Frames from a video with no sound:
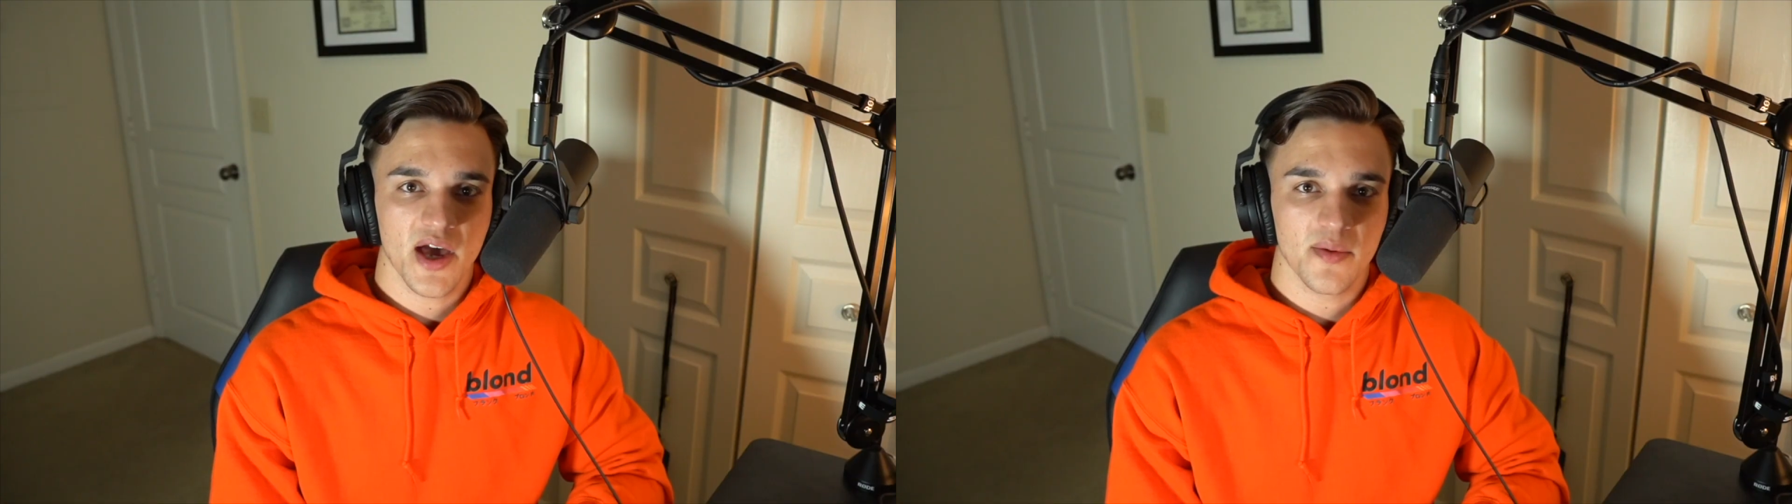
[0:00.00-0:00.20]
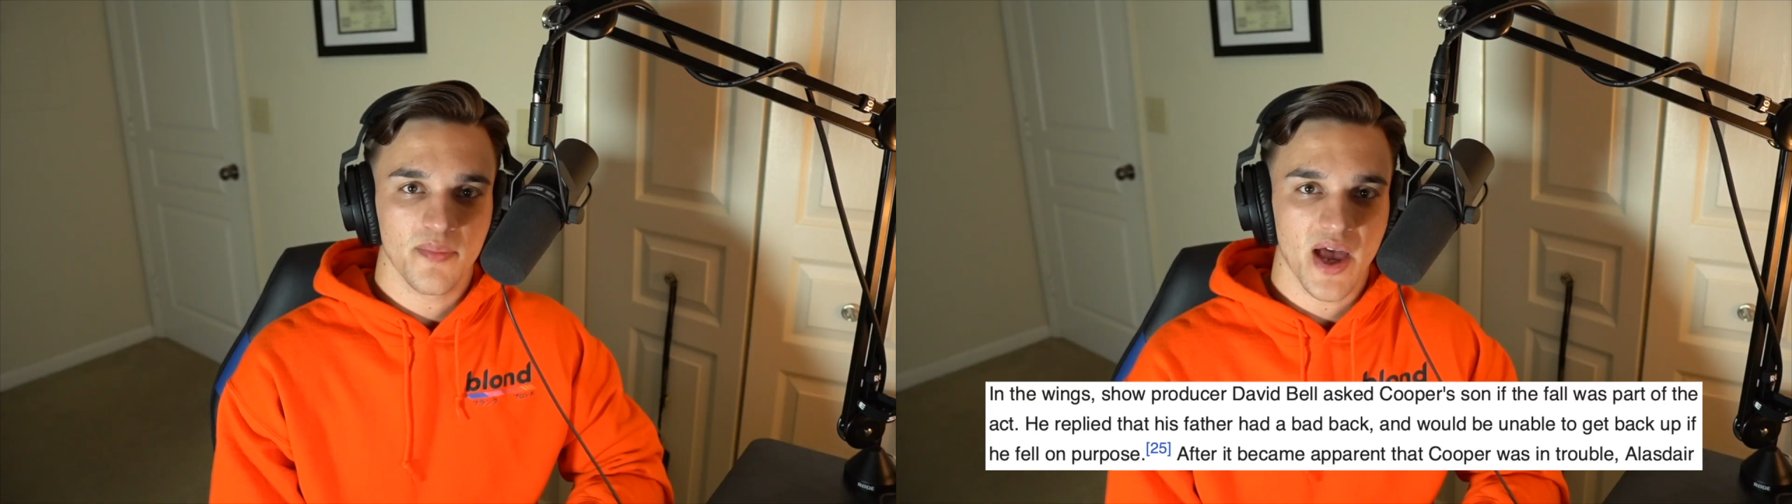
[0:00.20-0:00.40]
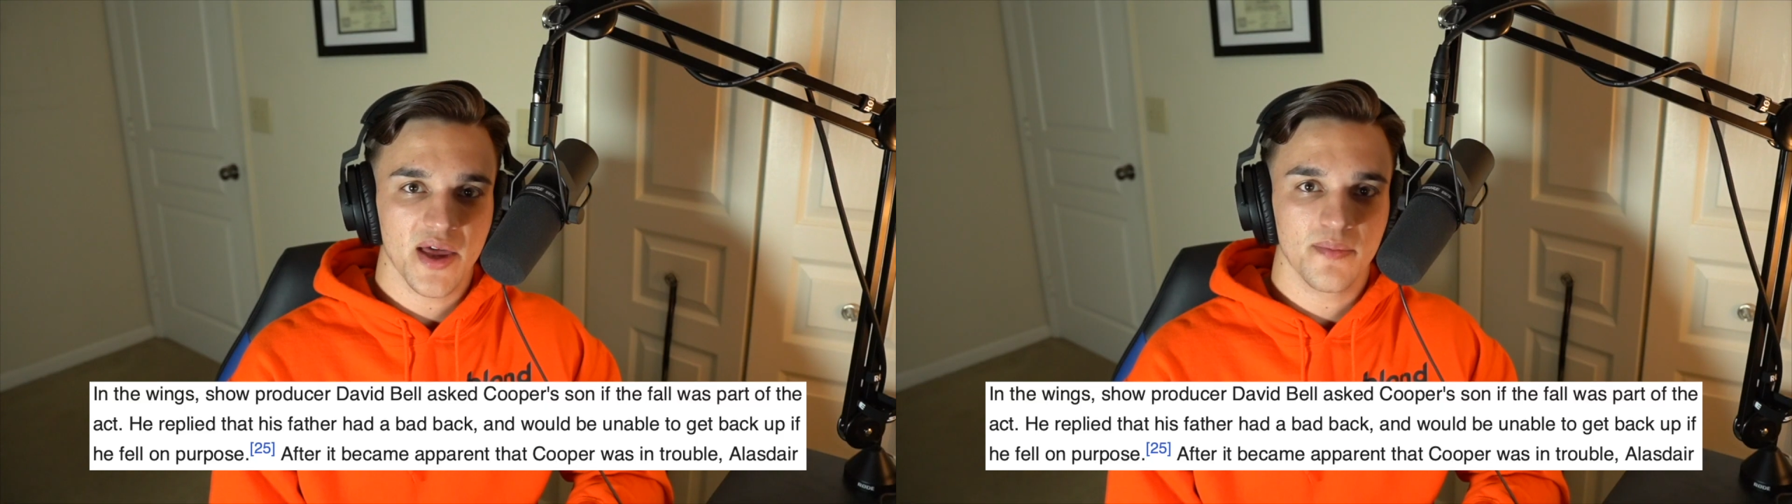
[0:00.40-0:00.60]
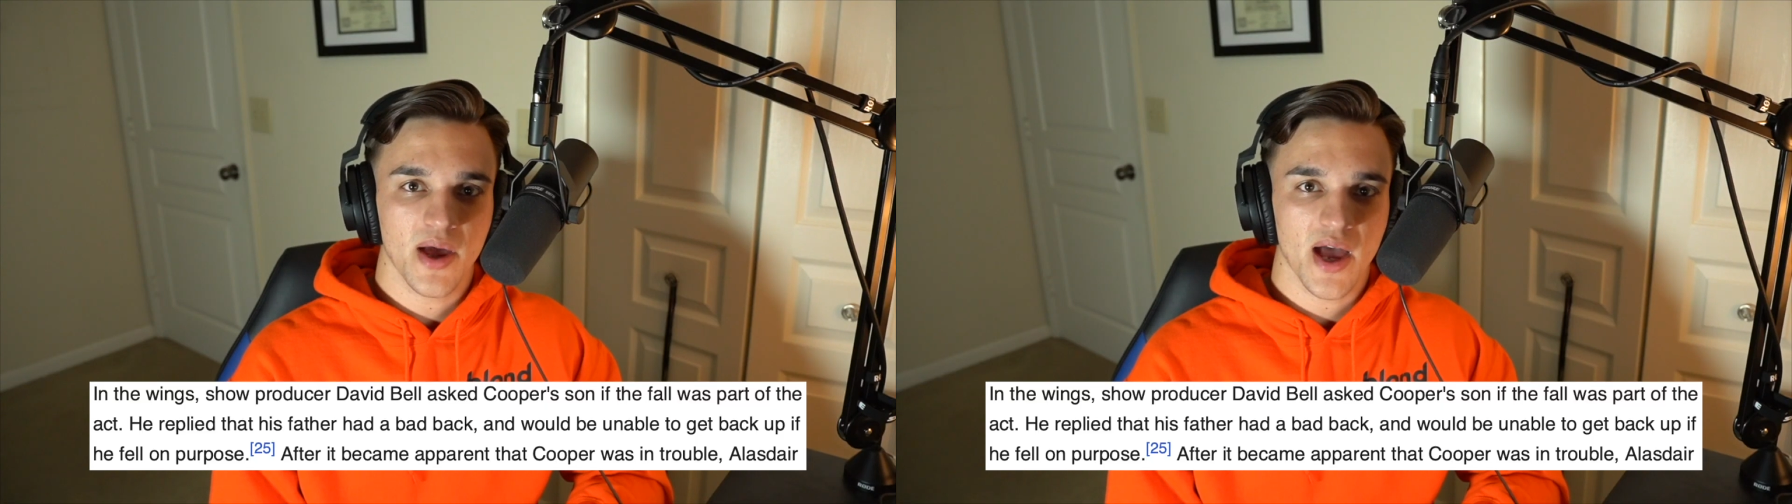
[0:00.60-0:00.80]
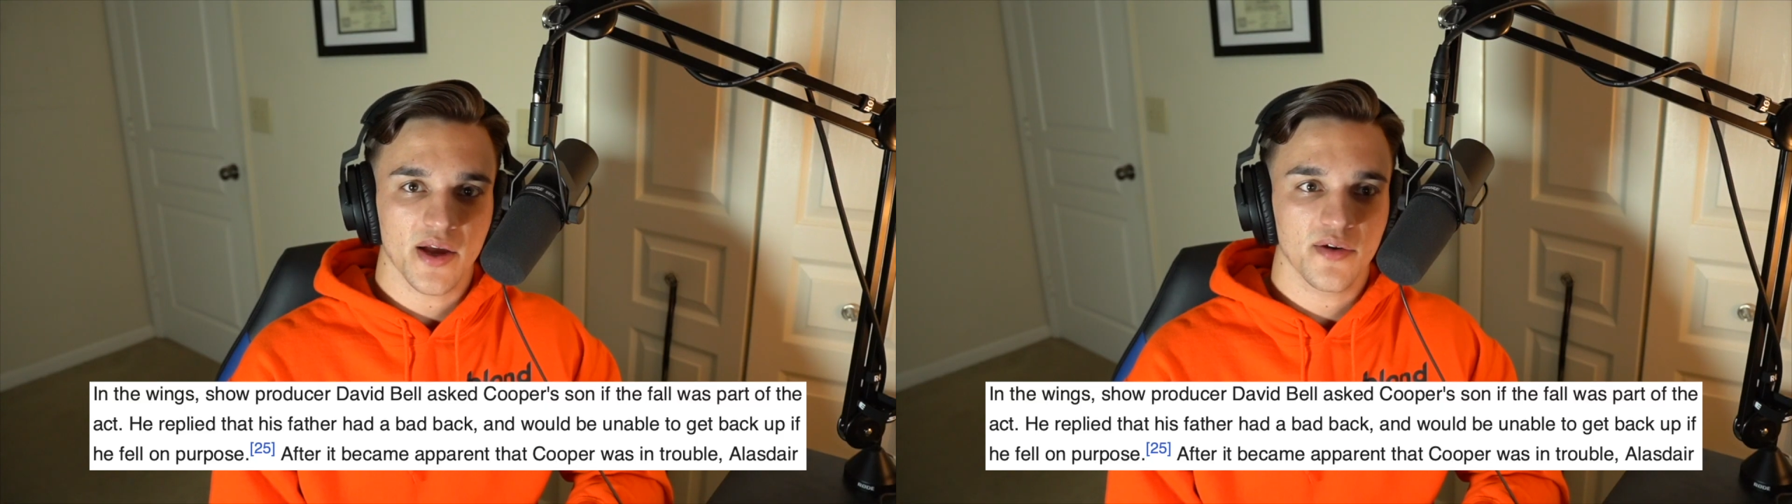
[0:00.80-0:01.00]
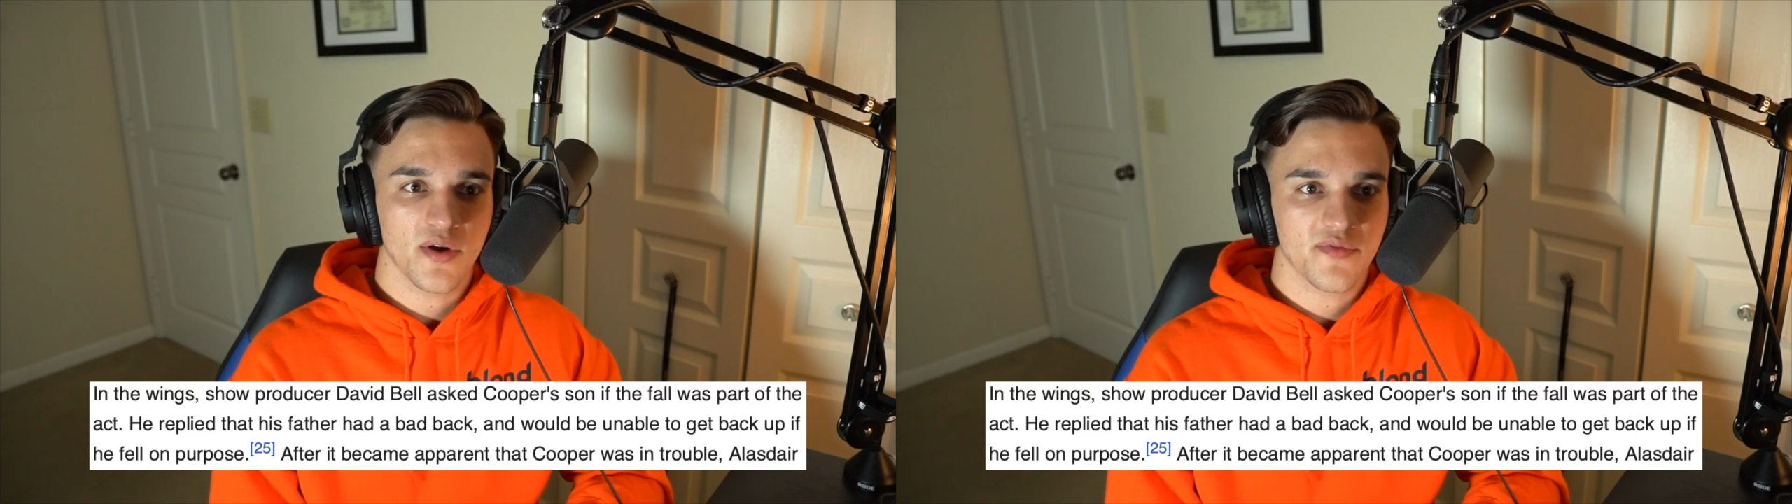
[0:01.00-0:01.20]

had a bad back